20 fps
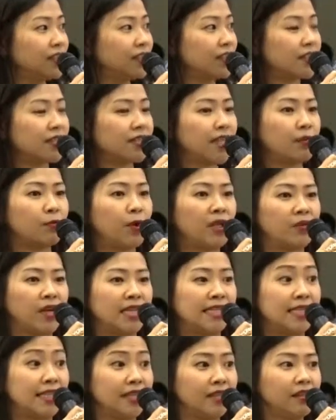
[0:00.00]
just like what we
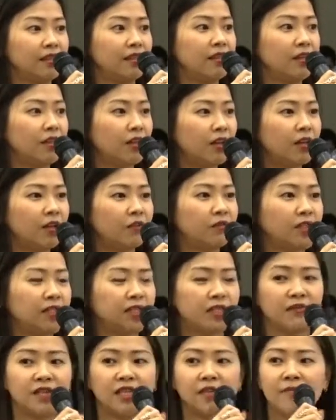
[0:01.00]
are seeing in a lot of the
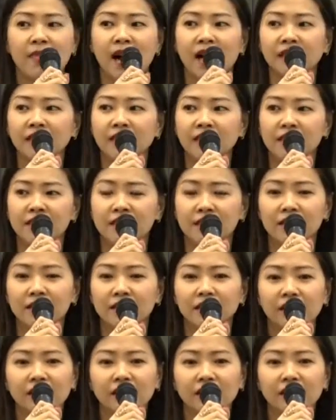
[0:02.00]
developed markets,